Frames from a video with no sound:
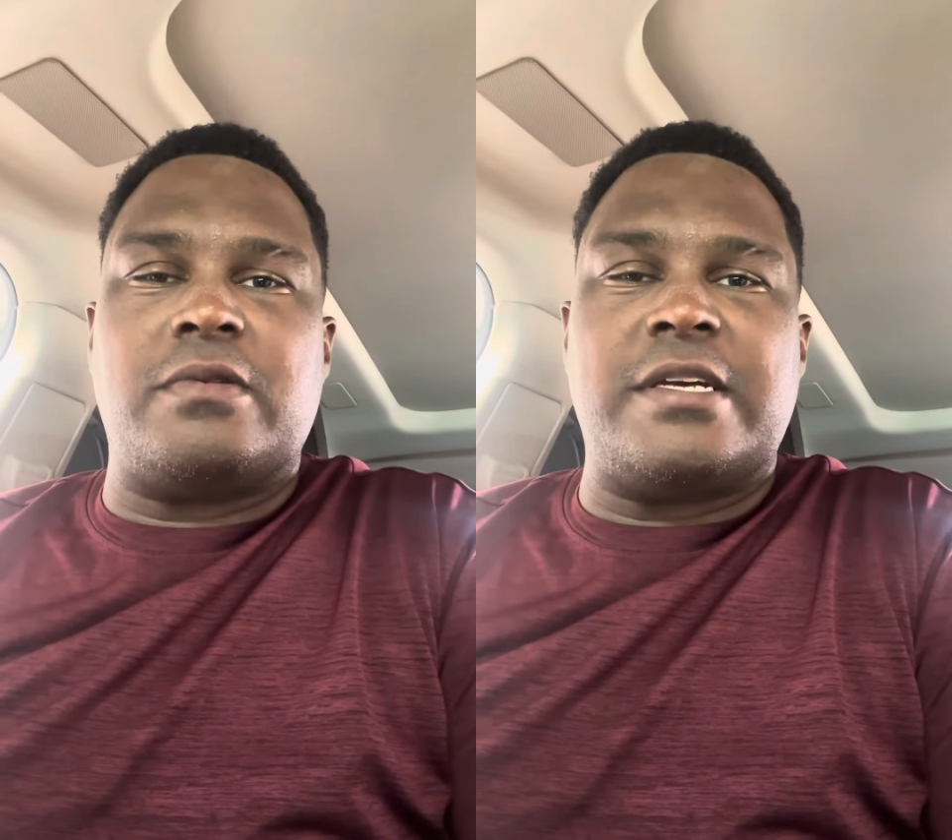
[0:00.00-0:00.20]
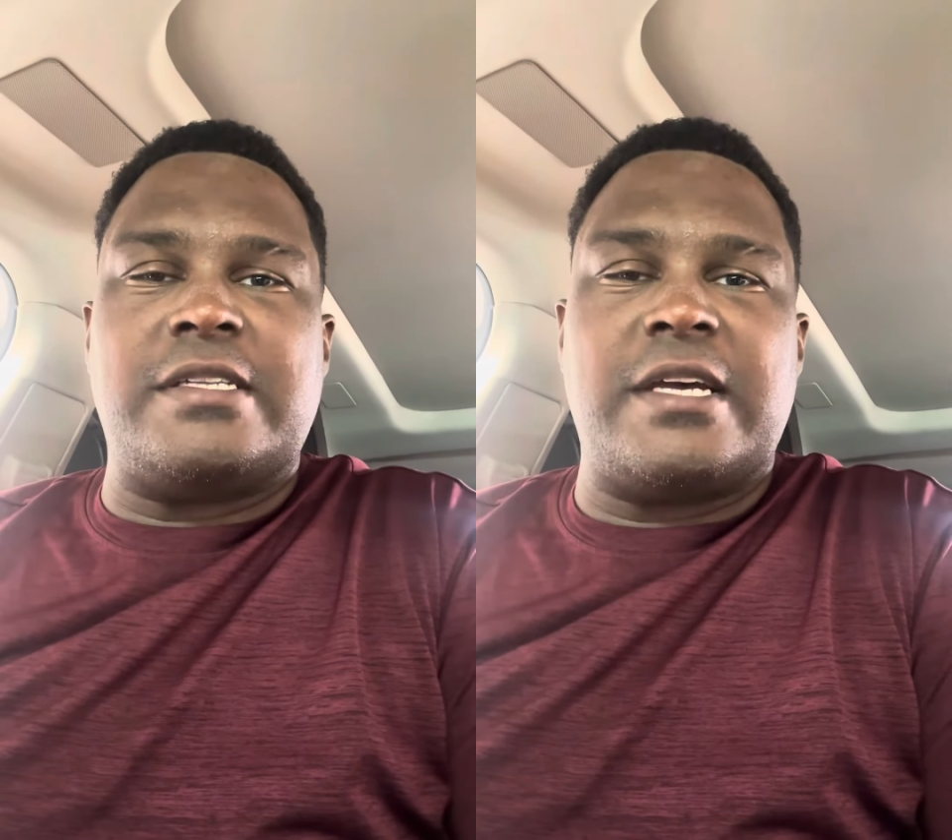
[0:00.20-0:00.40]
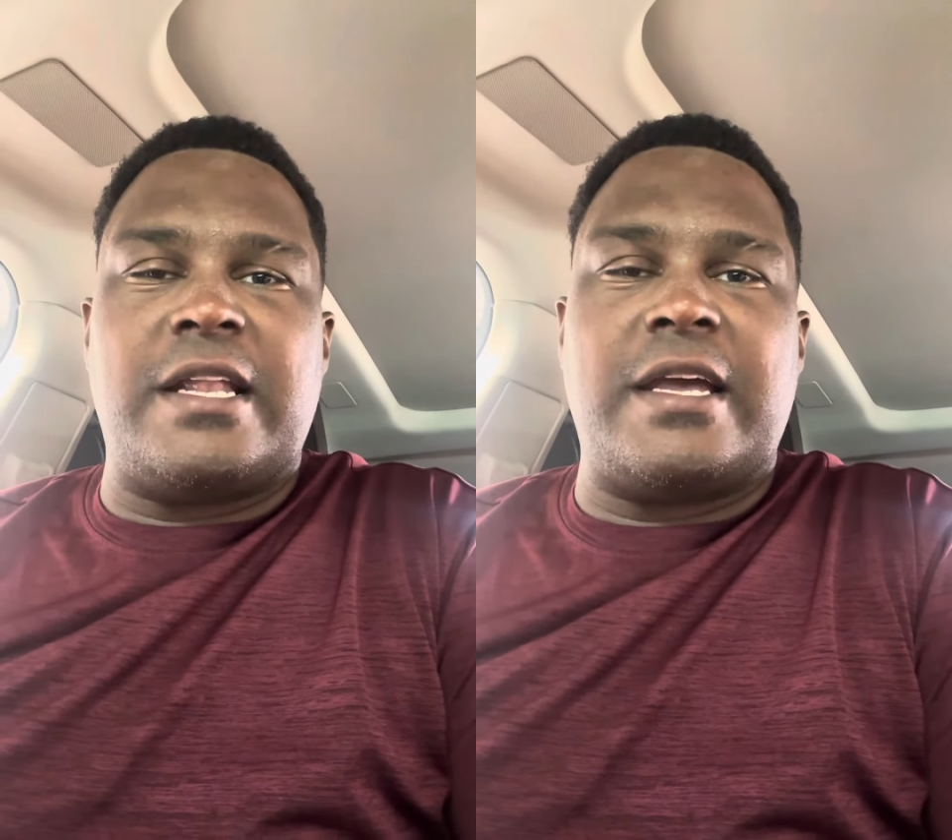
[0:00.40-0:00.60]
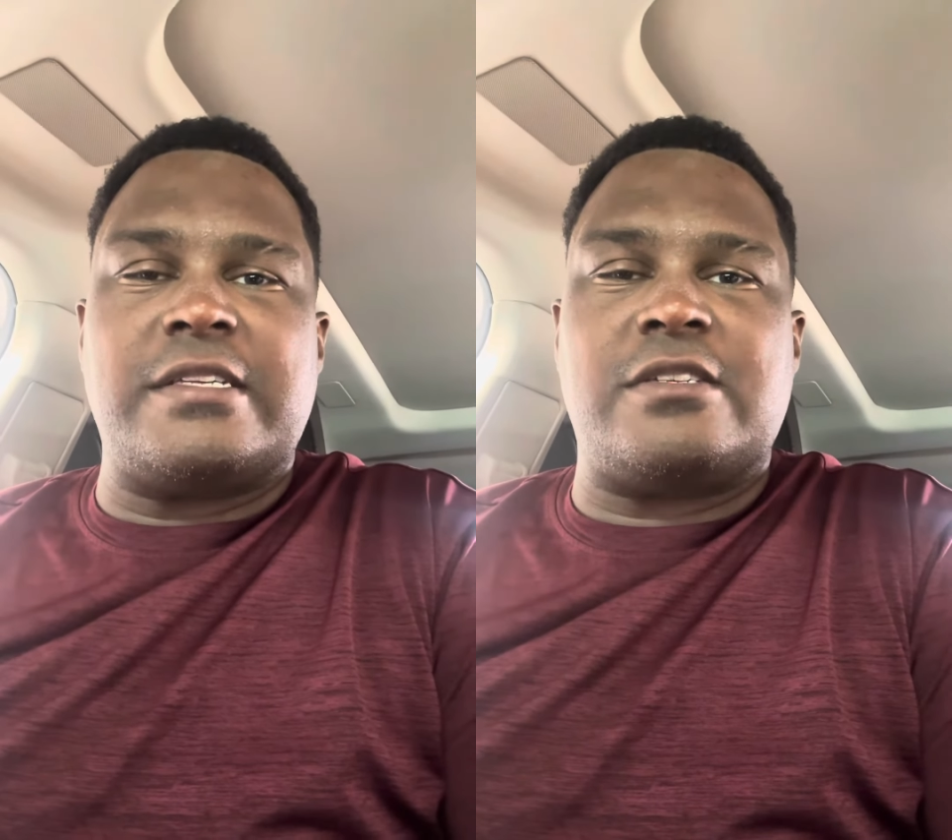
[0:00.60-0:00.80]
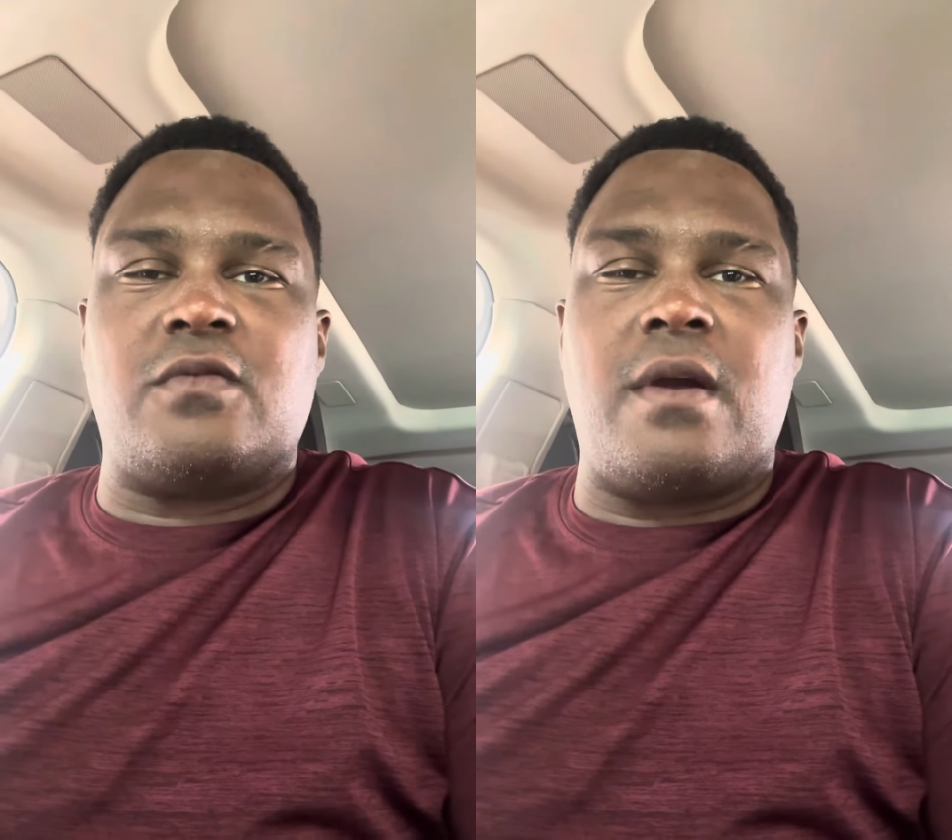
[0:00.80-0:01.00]
Detailing and
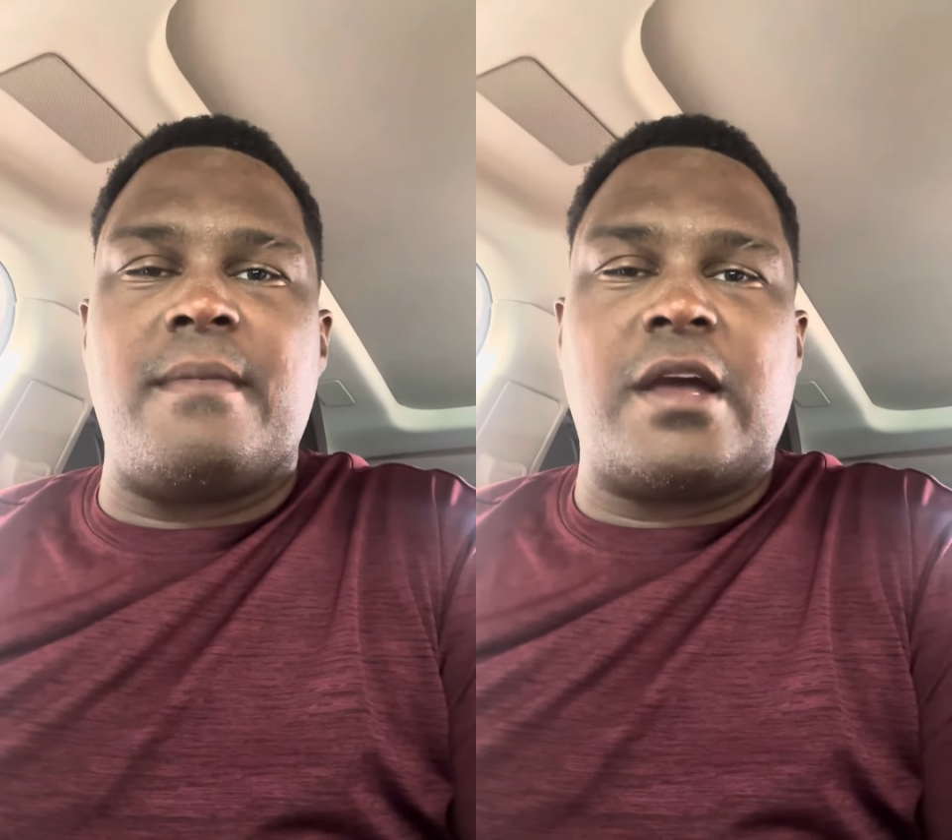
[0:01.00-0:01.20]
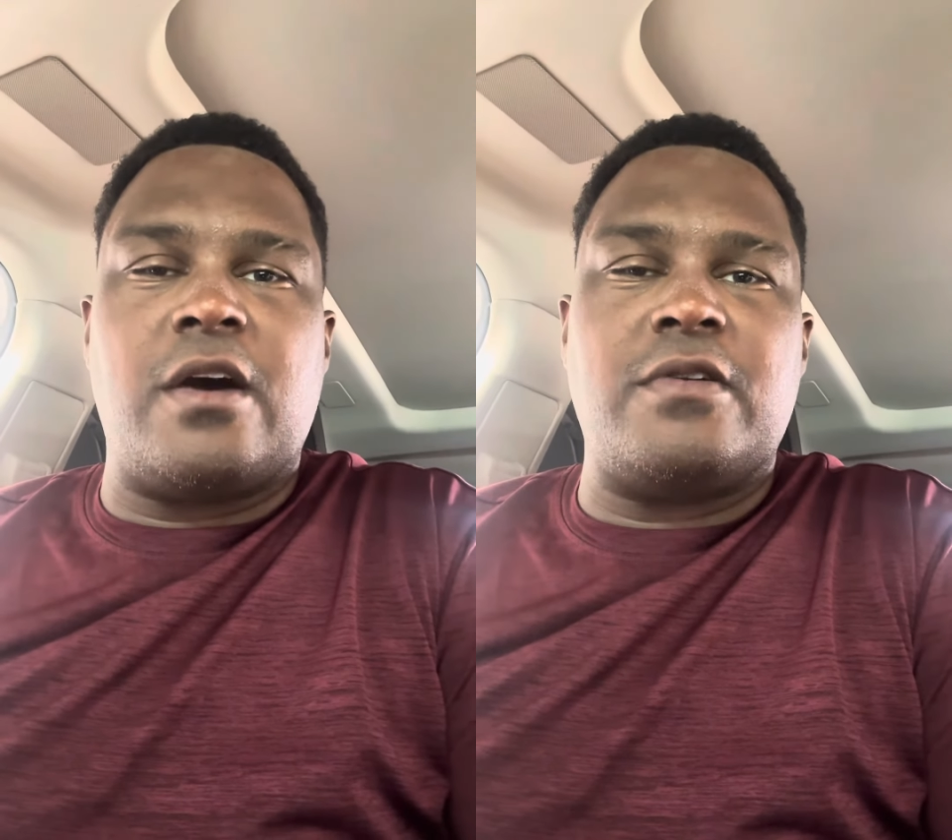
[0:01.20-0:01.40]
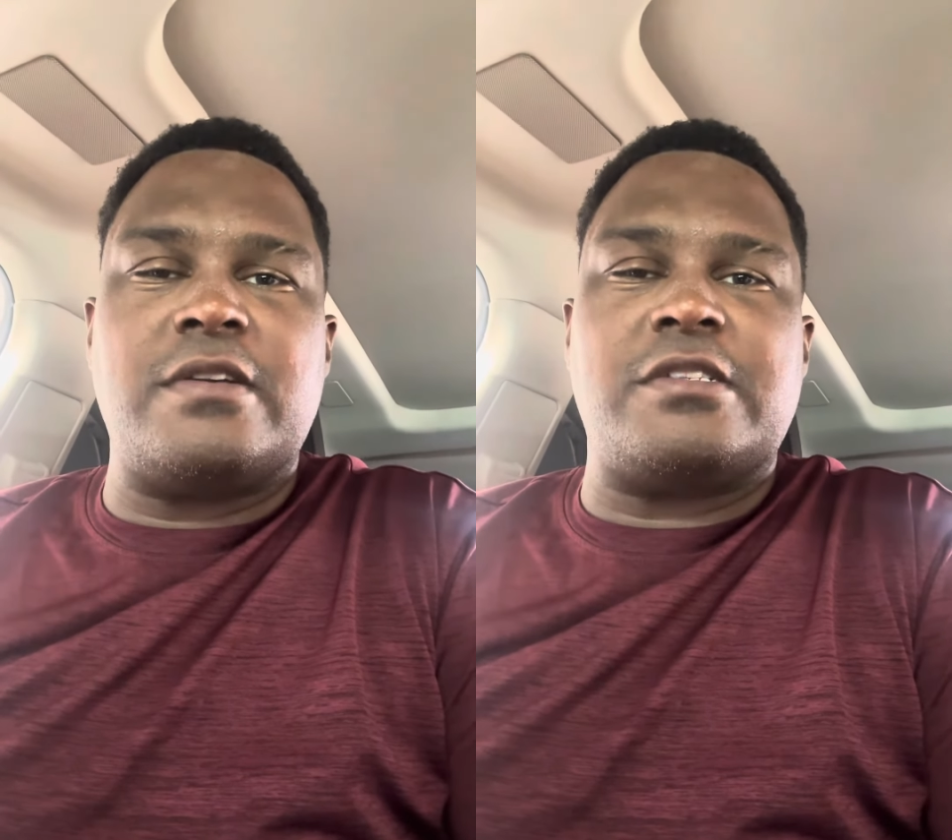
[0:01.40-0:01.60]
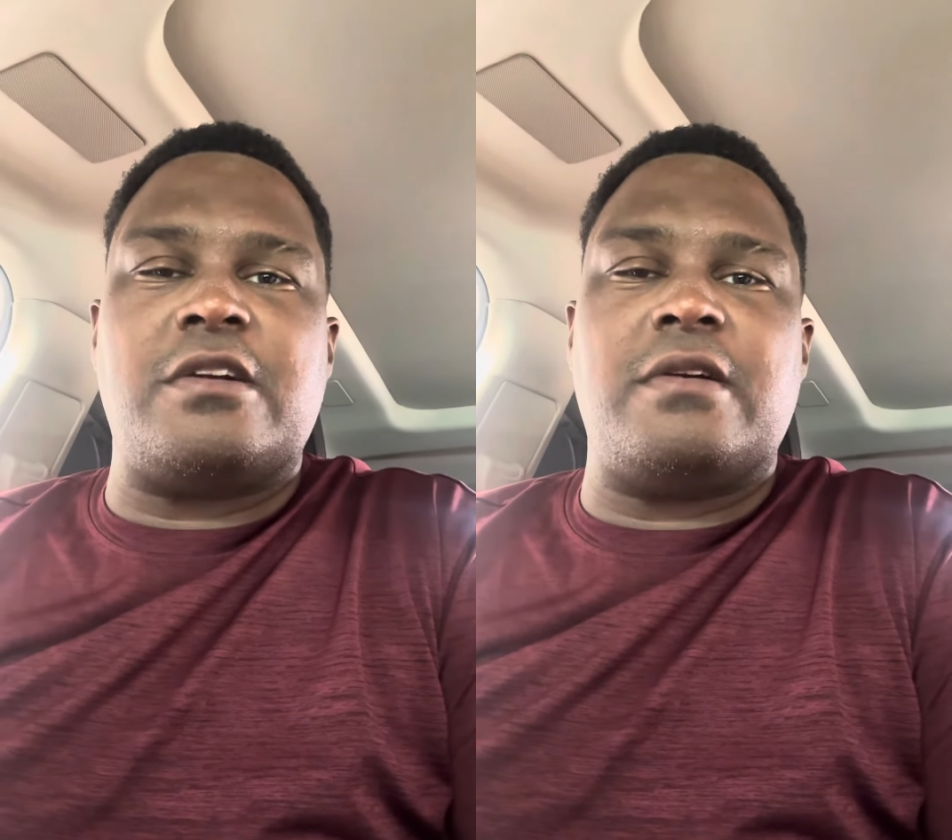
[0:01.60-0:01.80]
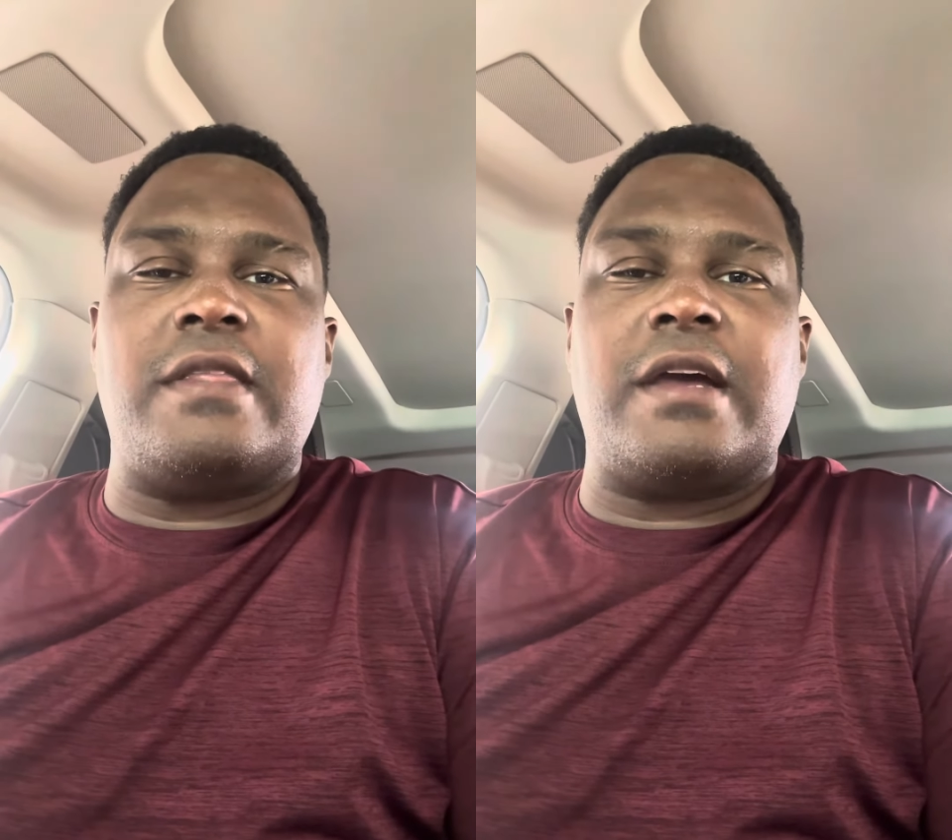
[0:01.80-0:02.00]
Ceramic Coatings here
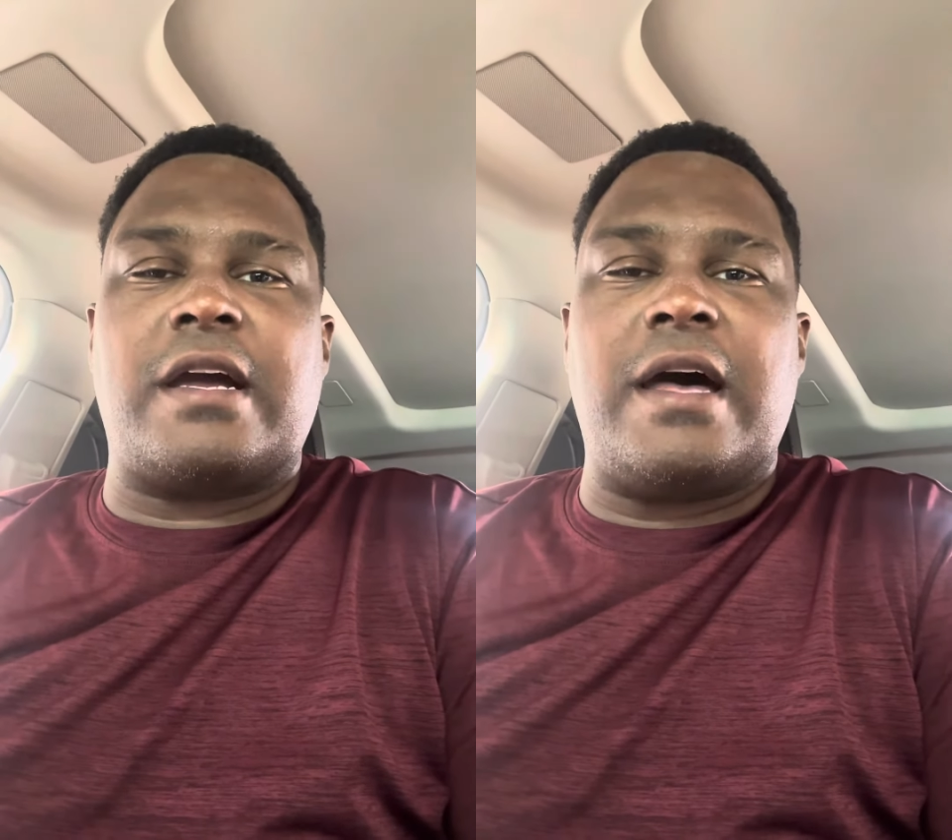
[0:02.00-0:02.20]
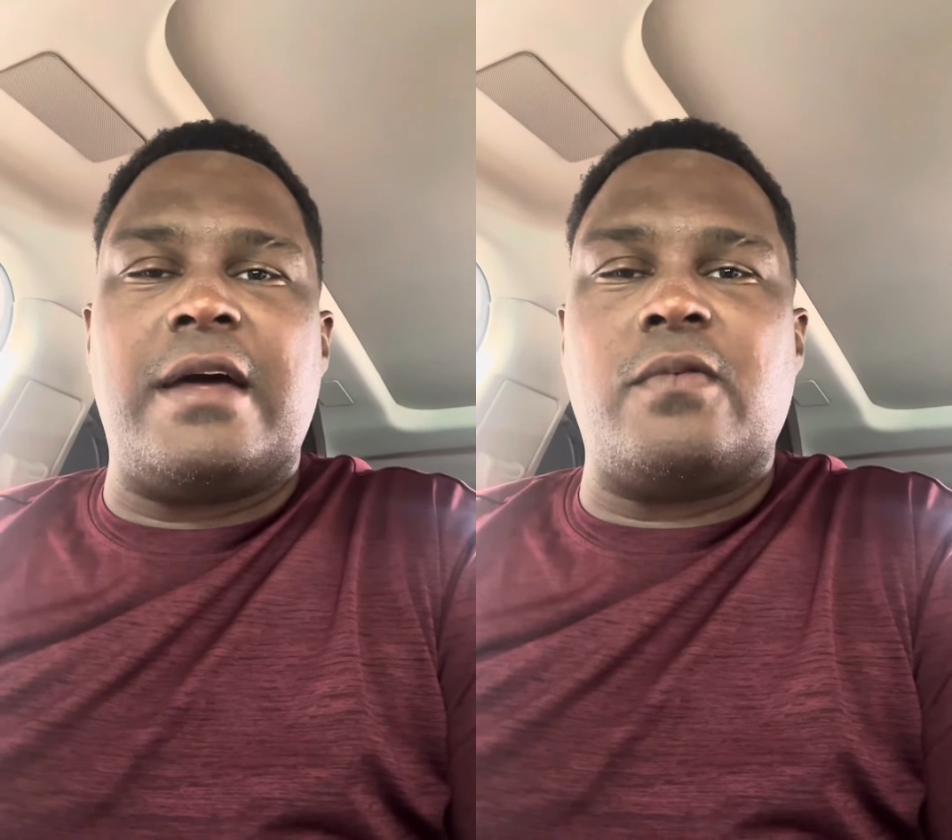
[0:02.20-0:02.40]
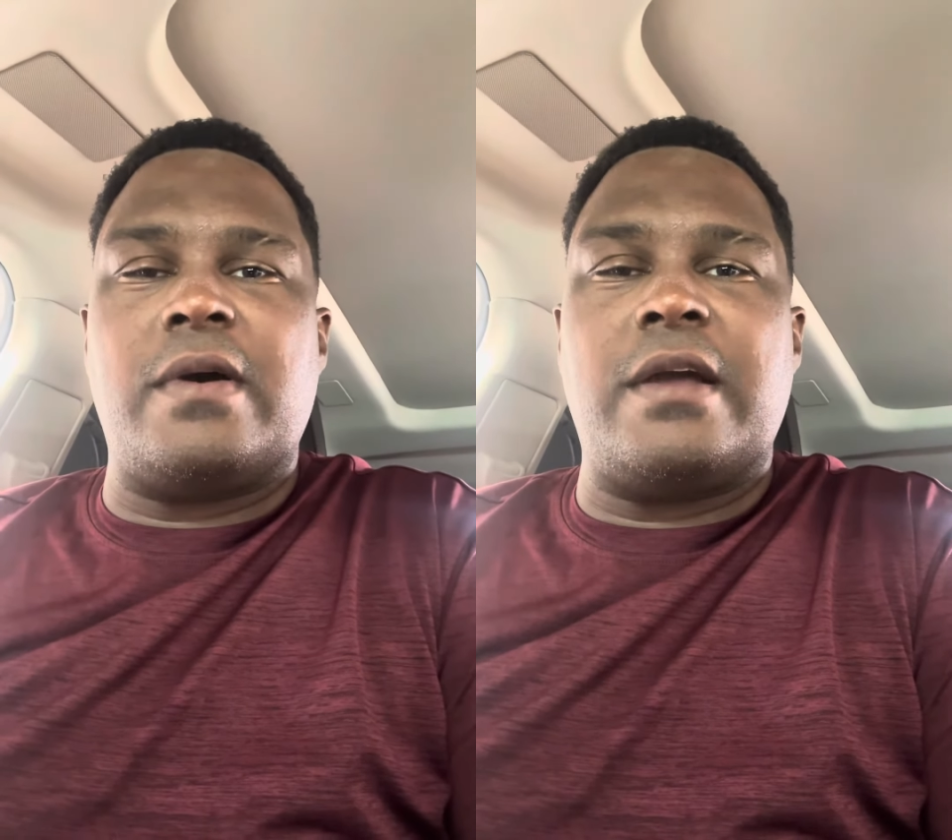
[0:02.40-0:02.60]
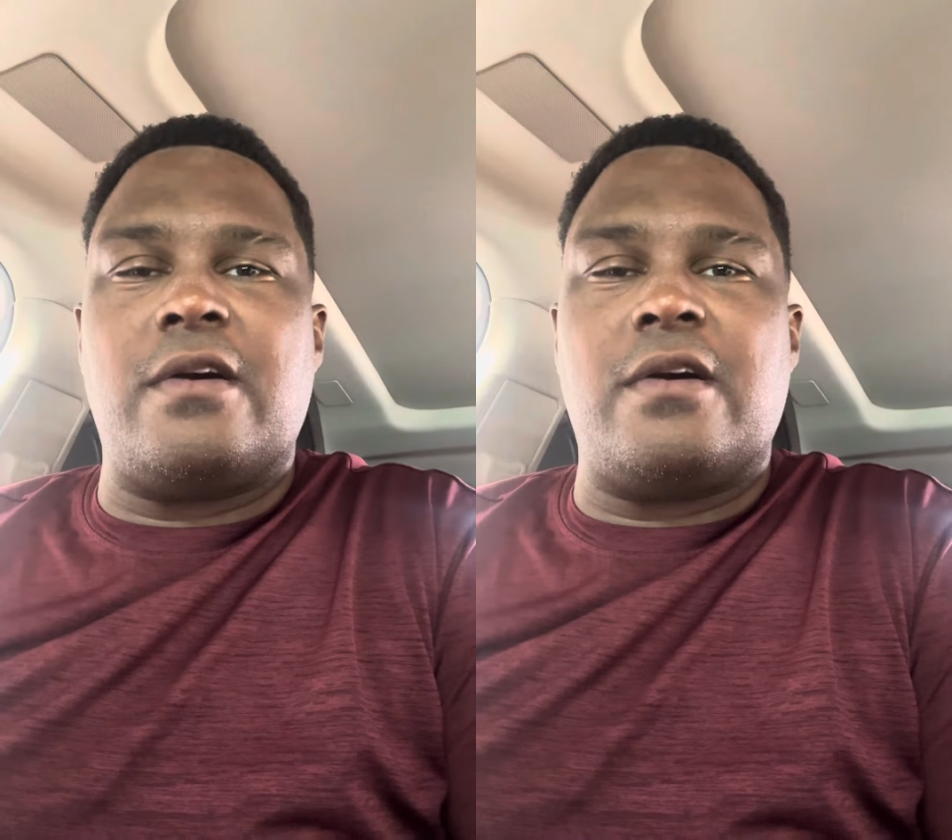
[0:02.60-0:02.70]
in the Conway,